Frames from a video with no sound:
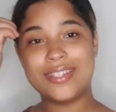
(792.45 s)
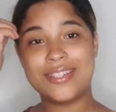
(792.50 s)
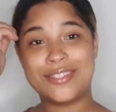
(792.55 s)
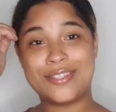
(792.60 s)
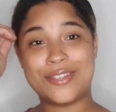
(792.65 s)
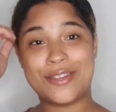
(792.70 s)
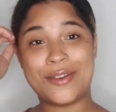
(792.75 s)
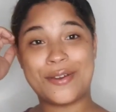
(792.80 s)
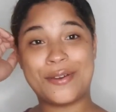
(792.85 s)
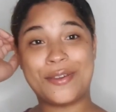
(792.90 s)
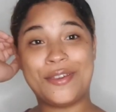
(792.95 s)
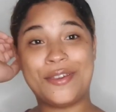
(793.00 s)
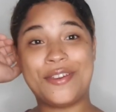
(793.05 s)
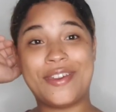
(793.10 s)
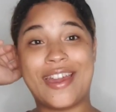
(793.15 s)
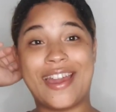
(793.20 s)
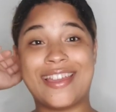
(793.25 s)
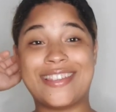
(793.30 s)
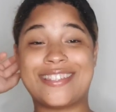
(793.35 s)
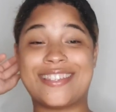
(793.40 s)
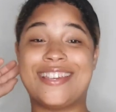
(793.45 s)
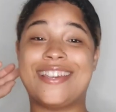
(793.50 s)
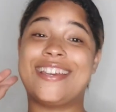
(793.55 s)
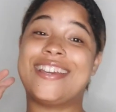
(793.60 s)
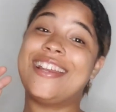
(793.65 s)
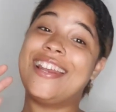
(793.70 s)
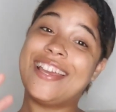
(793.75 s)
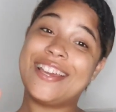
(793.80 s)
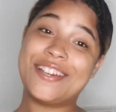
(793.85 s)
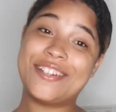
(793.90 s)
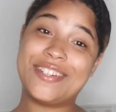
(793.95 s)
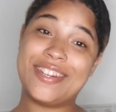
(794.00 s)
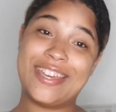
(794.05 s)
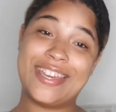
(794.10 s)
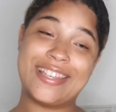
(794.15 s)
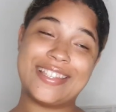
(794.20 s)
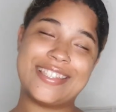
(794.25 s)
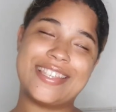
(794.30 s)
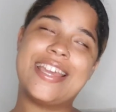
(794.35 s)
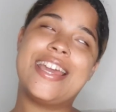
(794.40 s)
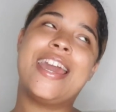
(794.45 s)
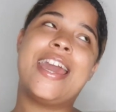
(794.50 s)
so you guys can click on it,